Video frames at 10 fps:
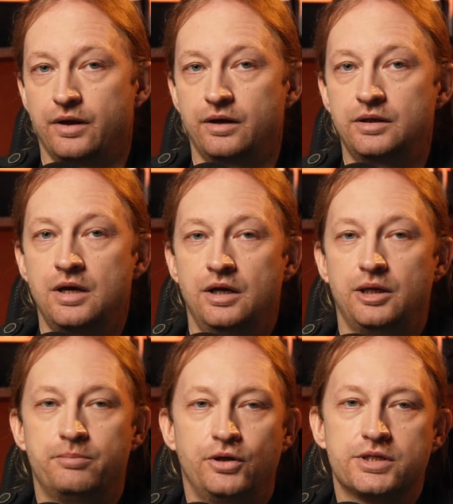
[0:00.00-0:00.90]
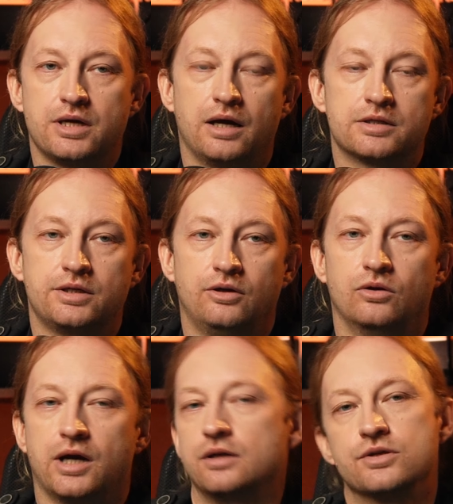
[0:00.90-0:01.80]
Right? Employees are
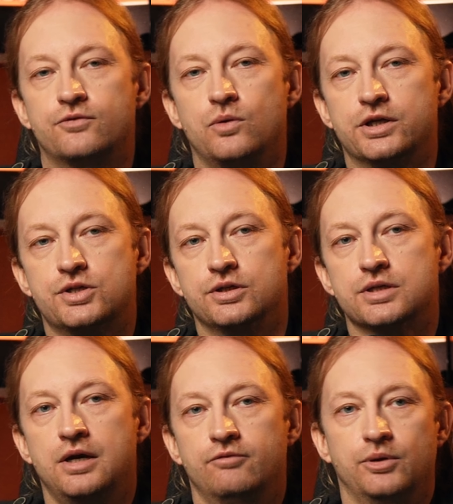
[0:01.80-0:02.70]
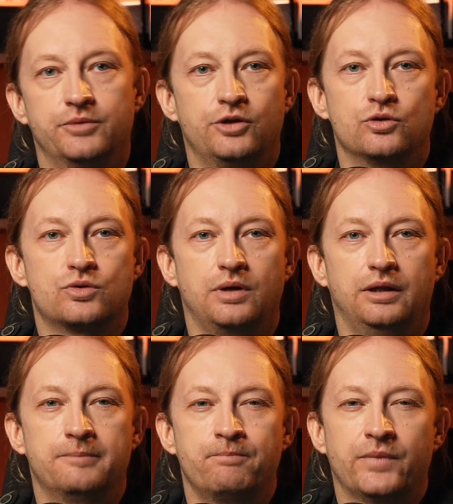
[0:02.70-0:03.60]
asking all kinds of questions, from the
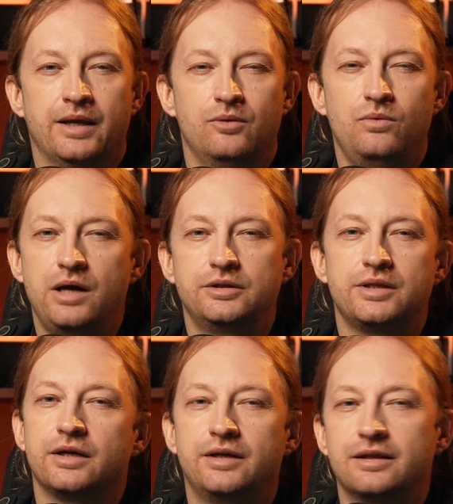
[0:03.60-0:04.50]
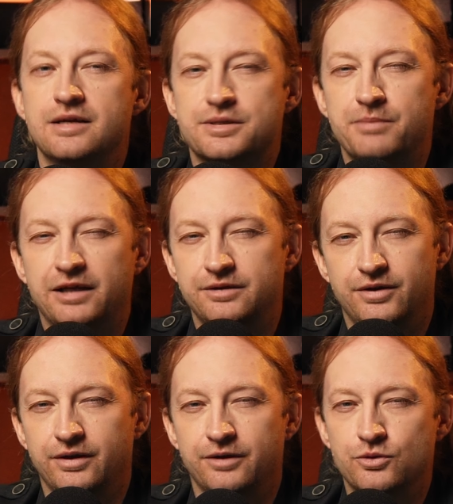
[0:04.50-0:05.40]
usual, why did I get less
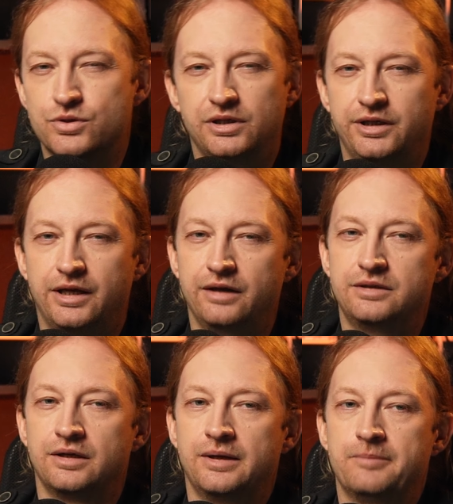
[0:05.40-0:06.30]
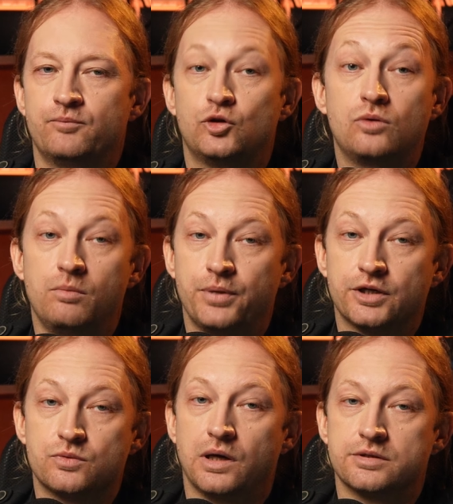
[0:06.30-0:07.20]
money than I usually get, to
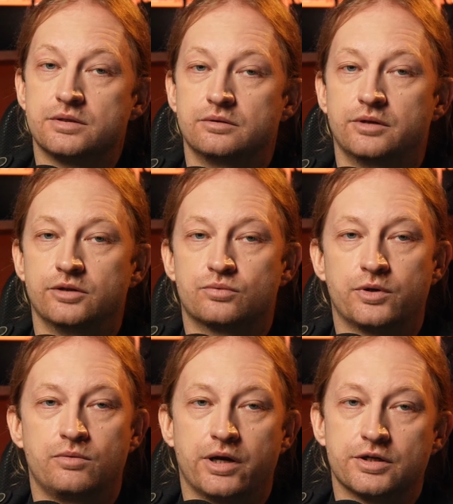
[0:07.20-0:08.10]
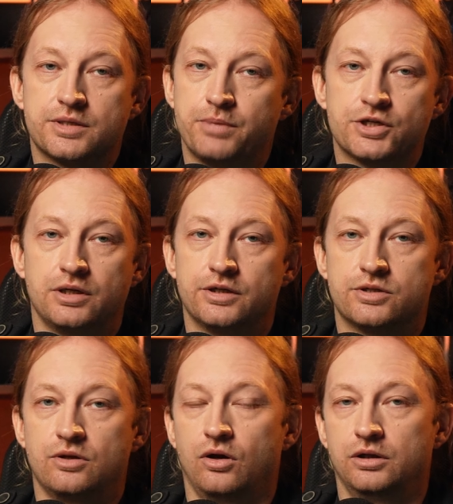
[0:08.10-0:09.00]
complex ones that require
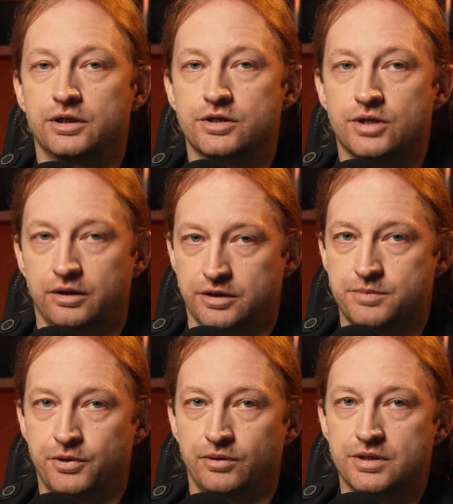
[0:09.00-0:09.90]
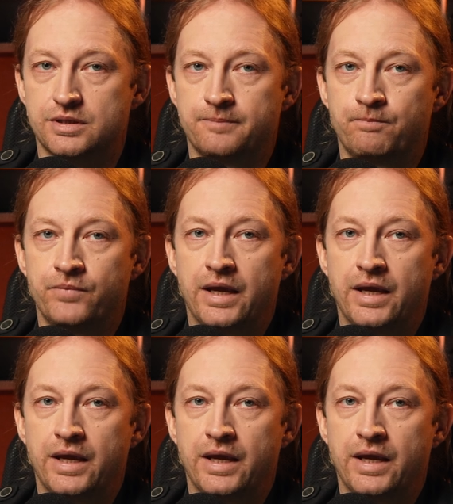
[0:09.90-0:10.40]
specialized knowledge and experience.